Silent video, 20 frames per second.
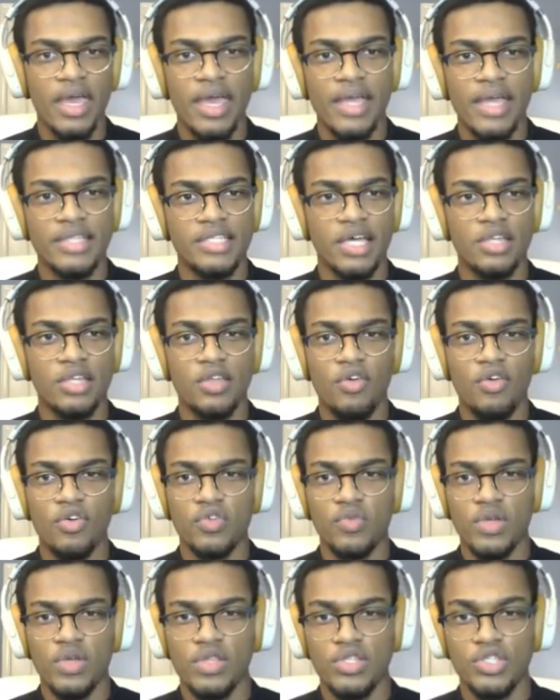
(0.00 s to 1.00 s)
It's
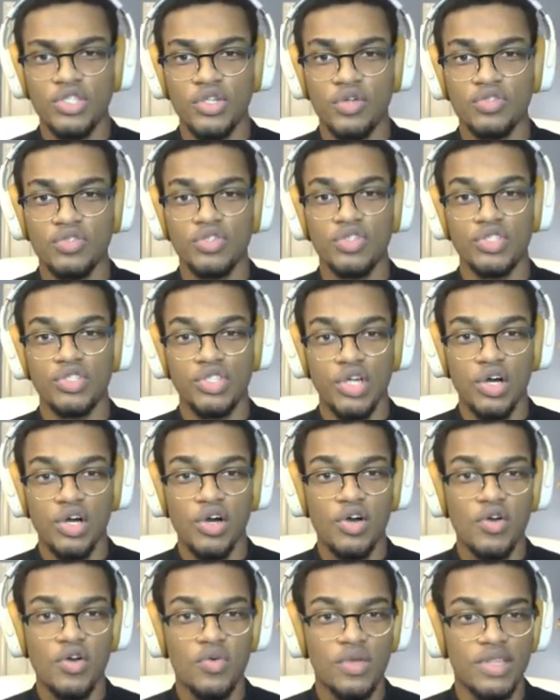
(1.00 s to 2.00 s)
unknown where the children
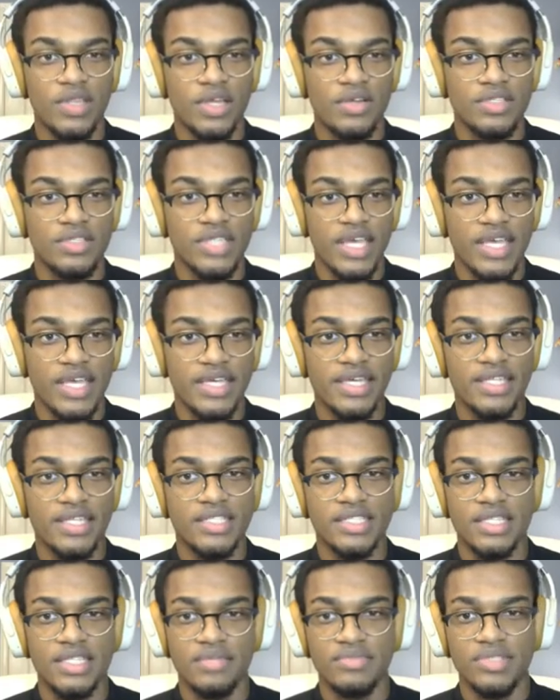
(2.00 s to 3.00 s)
go when they're taken.
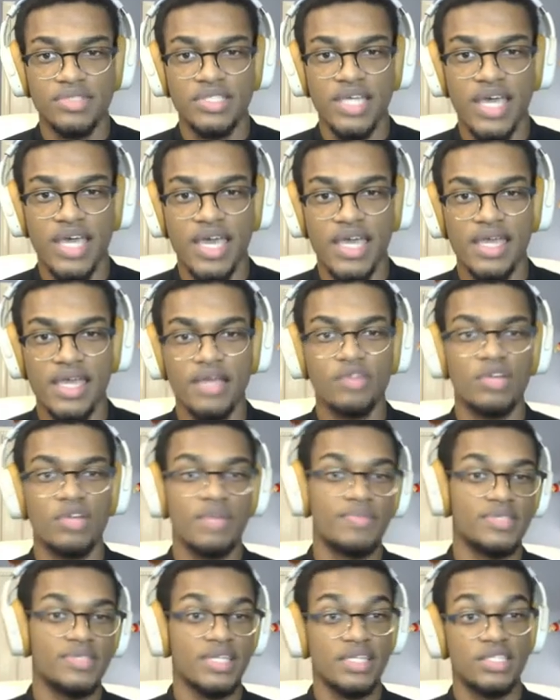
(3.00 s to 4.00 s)
Some say
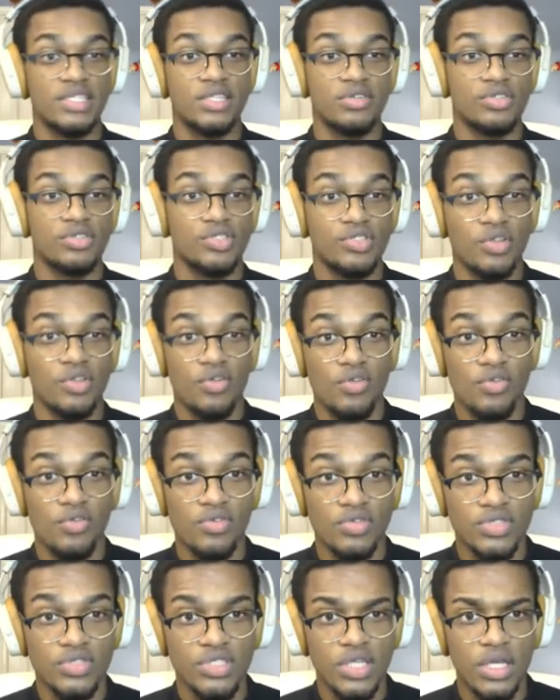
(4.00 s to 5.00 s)
Krampus eats their
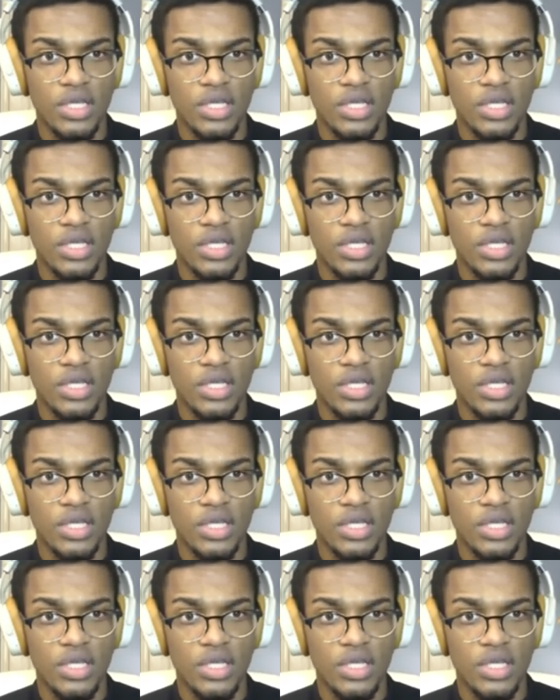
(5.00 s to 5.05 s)
souls.